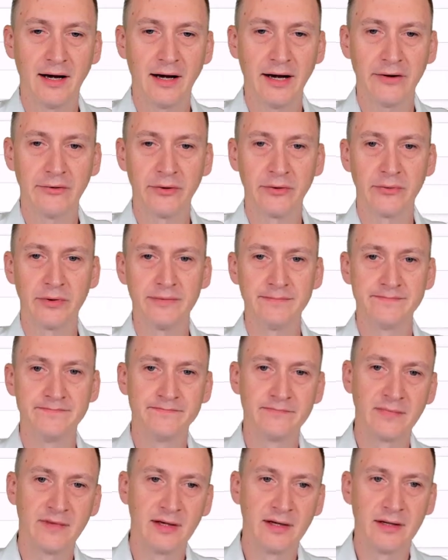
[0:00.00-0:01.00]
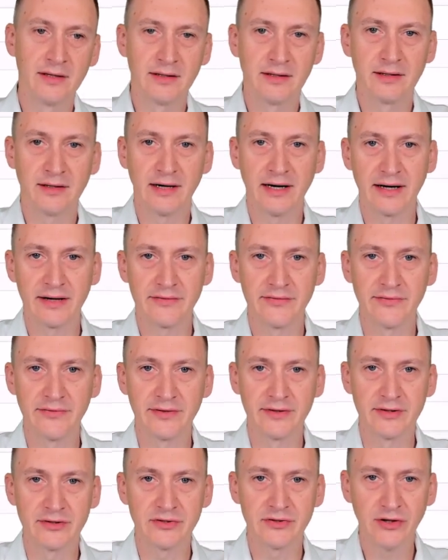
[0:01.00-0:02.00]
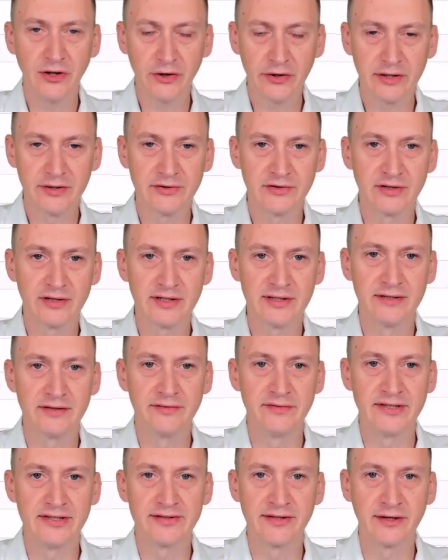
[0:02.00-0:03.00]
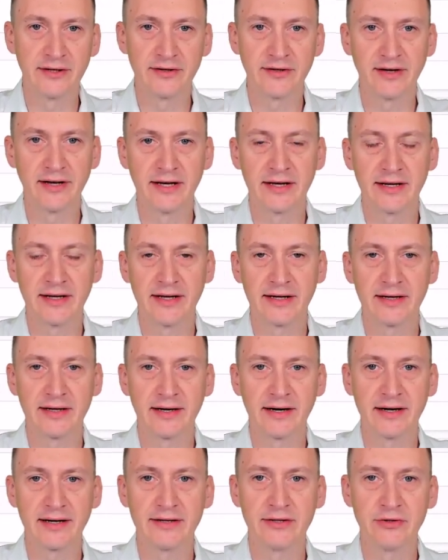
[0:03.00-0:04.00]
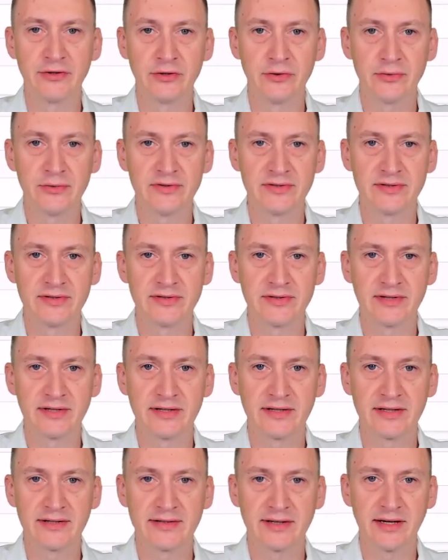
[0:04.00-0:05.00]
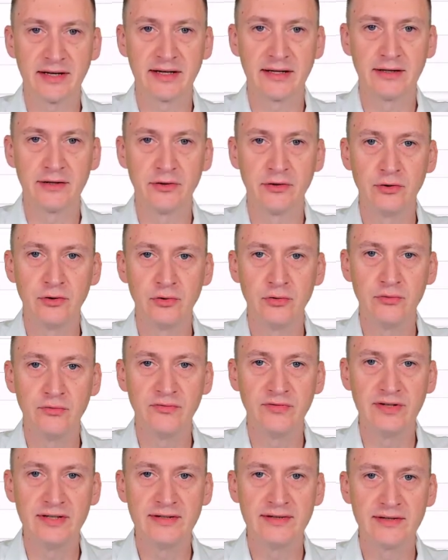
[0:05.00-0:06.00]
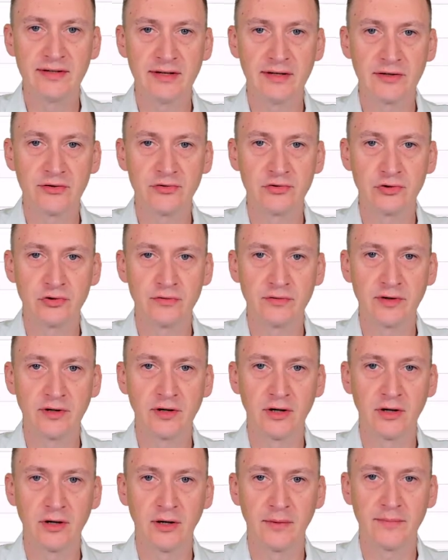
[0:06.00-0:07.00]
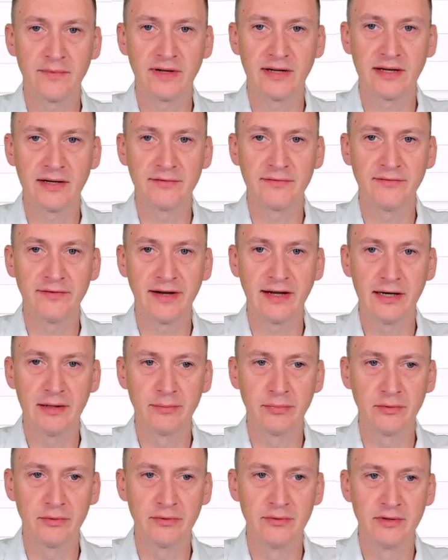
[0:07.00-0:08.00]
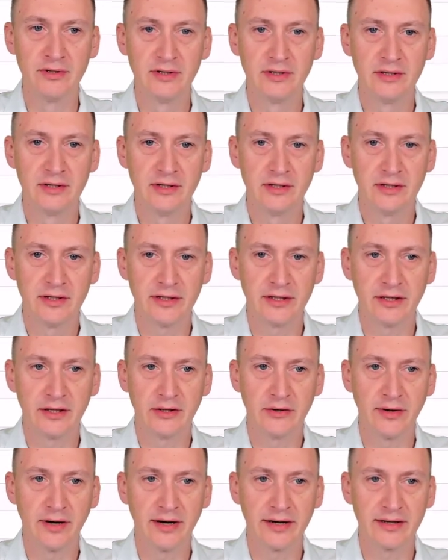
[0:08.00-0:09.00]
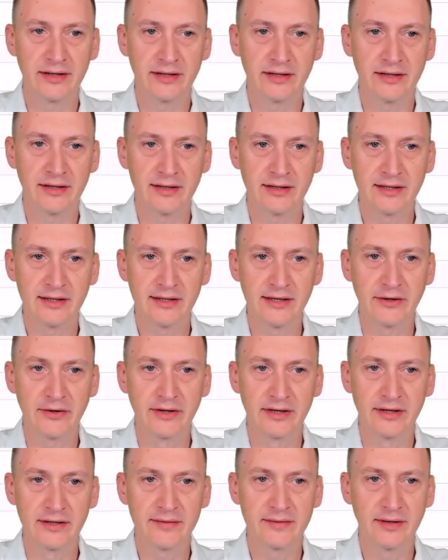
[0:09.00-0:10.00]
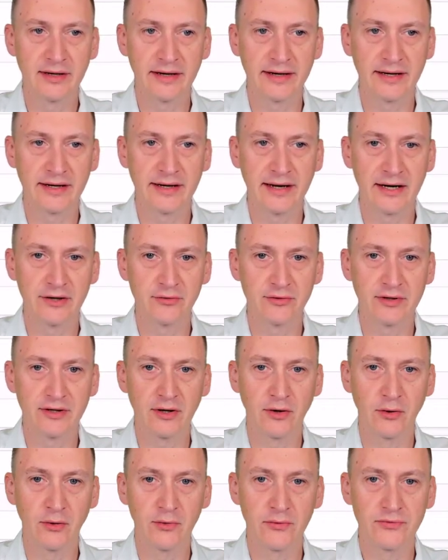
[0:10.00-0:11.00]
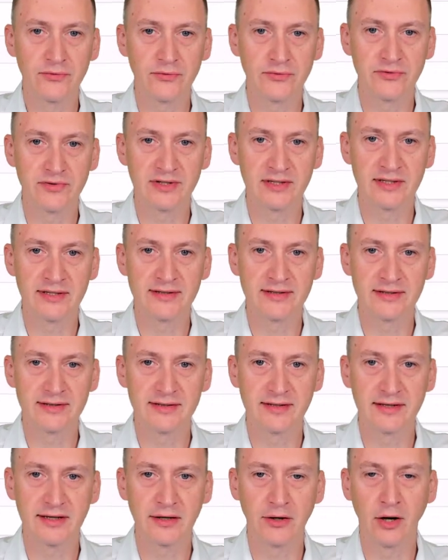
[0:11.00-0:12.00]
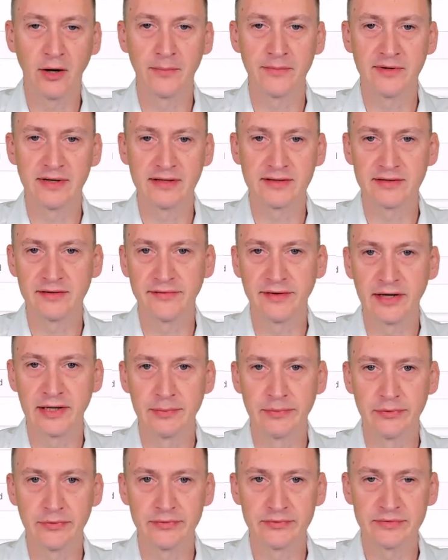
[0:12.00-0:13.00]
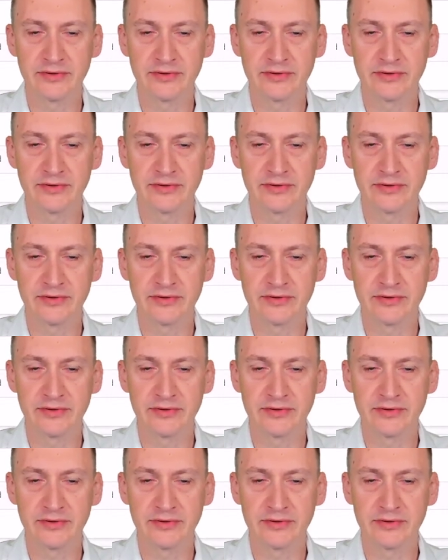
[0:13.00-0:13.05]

Hi everyone. I've uh, just logged into the uh, vCenter today and I noticed there's a new vCenter server update available. Now I click down here and I can actually also see it says here updates available.